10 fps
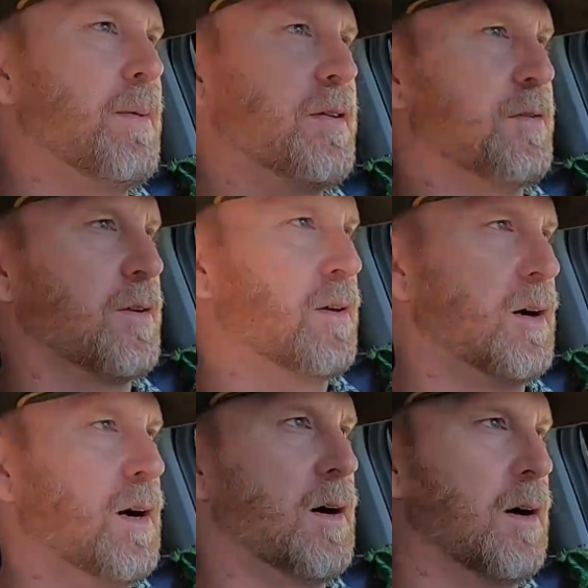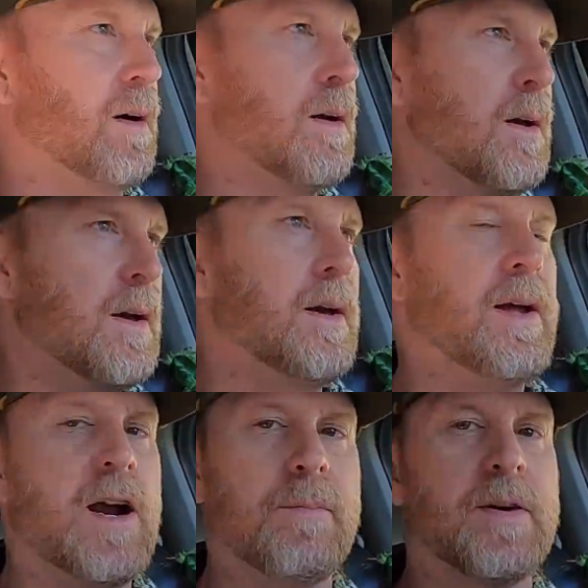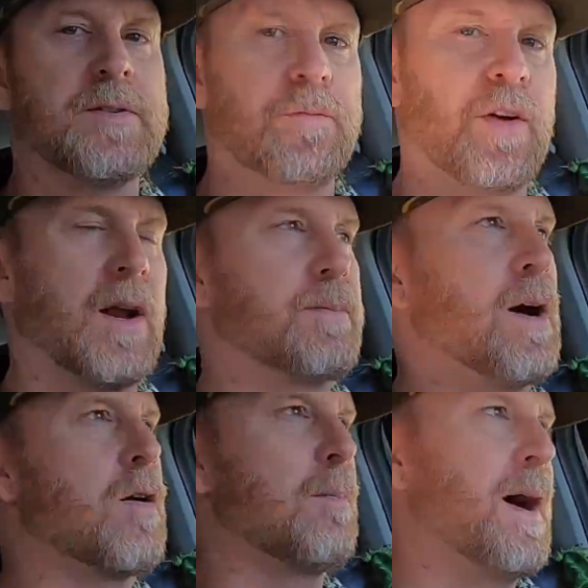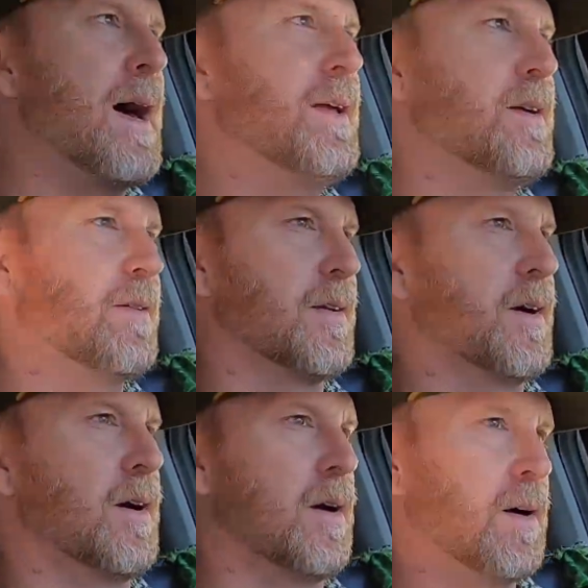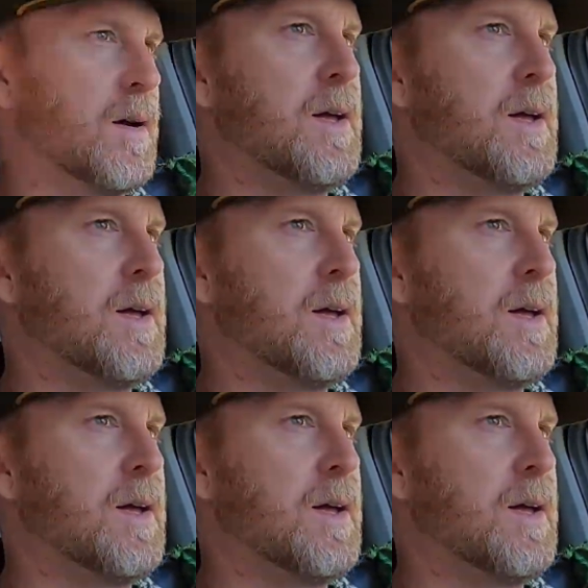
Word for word: mr uh, hear mr Philip talk about his uh,